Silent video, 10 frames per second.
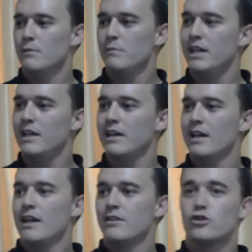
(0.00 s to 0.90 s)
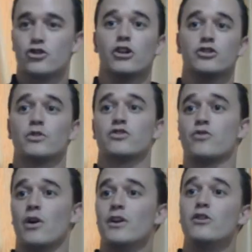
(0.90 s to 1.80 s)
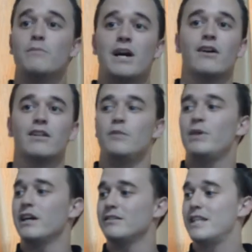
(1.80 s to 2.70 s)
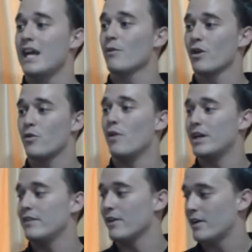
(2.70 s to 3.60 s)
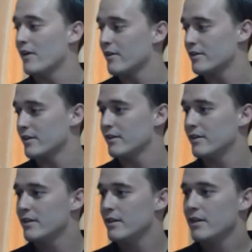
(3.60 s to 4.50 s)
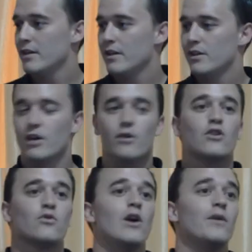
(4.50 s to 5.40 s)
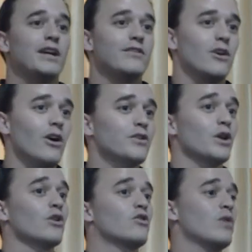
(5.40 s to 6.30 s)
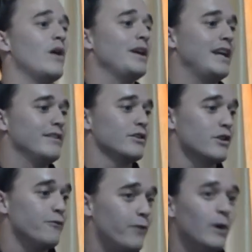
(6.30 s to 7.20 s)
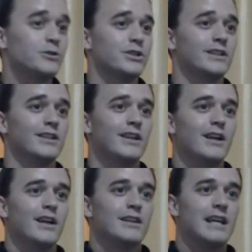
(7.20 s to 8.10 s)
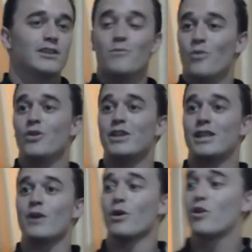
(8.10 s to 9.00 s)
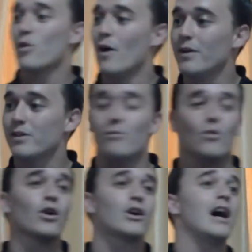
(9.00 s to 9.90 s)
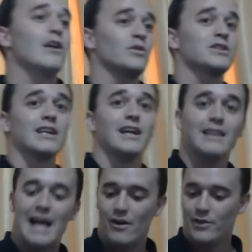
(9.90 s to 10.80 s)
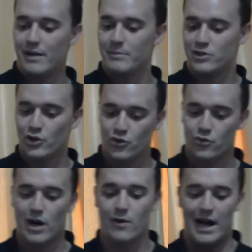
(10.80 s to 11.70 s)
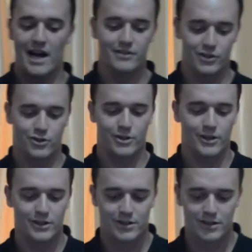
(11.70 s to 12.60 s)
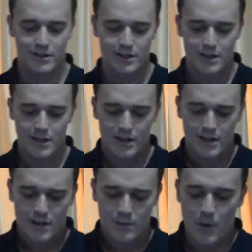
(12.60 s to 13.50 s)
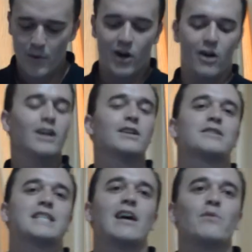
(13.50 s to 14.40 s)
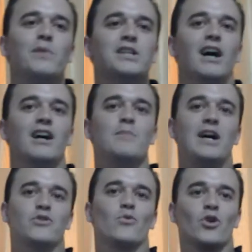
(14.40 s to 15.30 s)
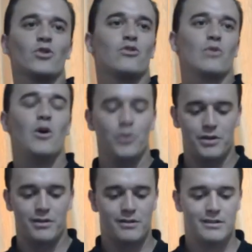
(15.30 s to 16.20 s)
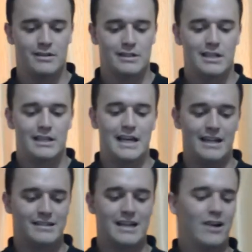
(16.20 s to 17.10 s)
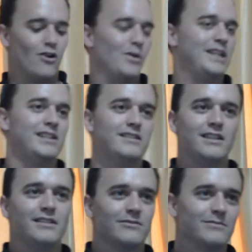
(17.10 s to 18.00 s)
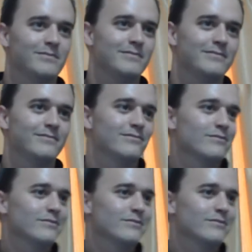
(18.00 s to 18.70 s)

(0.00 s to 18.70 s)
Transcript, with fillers: Meaning, the church was growing numerically because they were growing in their character. Right. Oh. They were growing in their heart. They were growing in their devotion. That the more that they were growing, the more God was going to allow them to grow as a church. Come on, Sean. But we all understand when we talk about the word growth, that it's not always easy. Right. Mm-hmm.